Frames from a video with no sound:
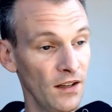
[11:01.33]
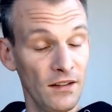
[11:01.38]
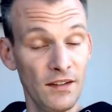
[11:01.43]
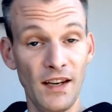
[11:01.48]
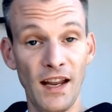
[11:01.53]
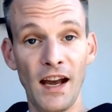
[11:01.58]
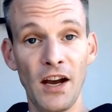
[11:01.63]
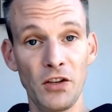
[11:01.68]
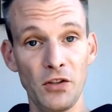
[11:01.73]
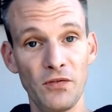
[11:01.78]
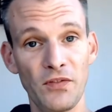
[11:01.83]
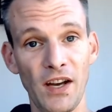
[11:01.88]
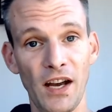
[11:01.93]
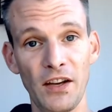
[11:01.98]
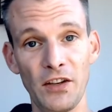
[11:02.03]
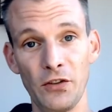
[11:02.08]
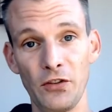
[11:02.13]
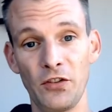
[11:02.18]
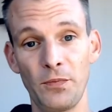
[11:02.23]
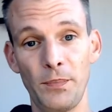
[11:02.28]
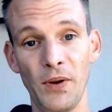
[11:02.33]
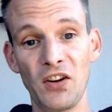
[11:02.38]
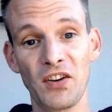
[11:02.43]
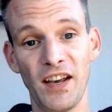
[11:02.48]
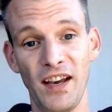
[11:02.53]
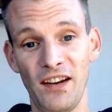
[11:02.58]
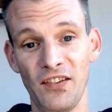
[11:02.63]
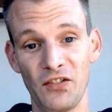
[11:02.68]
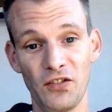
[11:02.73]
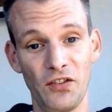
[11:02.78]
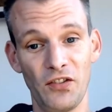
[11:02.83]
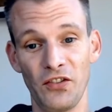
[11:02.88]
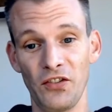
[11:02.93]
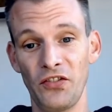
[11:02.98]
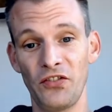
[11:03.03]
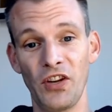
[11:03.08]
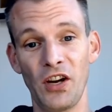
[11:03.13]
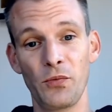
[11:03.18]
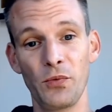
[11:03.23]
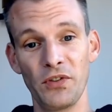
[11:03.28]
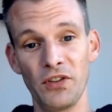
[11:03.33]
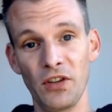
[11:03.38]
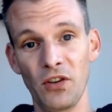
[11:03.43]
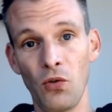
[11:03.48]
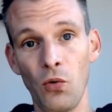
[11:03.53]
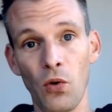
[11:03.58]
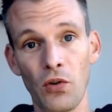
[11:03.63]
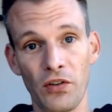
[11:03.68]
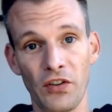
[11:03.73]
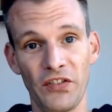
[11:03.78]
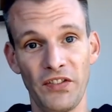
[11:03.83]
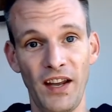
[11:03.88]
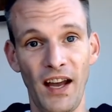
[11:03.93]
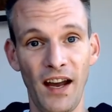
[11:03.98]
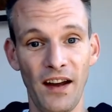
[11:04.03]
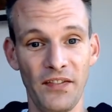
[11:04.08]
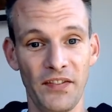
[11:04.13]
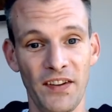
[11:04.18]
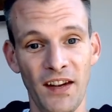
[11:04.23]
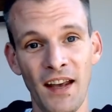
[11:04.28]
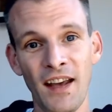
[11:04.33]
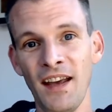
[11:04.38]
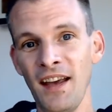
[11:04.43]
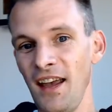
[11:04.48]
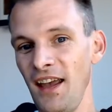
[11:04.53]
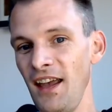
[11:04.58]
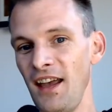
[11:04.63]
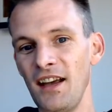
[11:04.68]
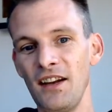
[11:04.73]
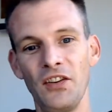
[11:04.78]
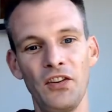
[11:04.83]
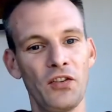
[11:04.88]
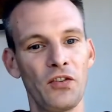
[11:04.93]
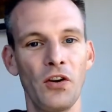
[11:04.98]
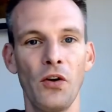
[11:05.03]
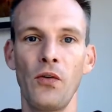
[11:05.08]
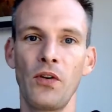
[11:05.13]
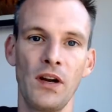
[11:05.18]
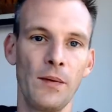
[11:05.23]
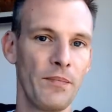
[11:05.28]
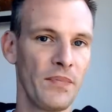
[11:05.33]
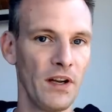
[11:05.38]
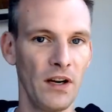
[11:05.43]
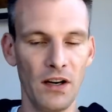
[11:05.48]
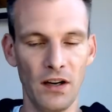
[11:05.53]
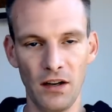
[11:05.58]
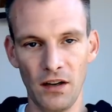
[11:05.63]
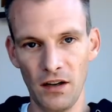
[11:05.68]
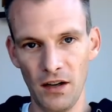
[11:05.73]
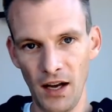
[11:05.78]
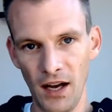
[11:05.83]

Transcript: now you've got your spellcasters are stuck with their quarterstaffs, and you're going up there.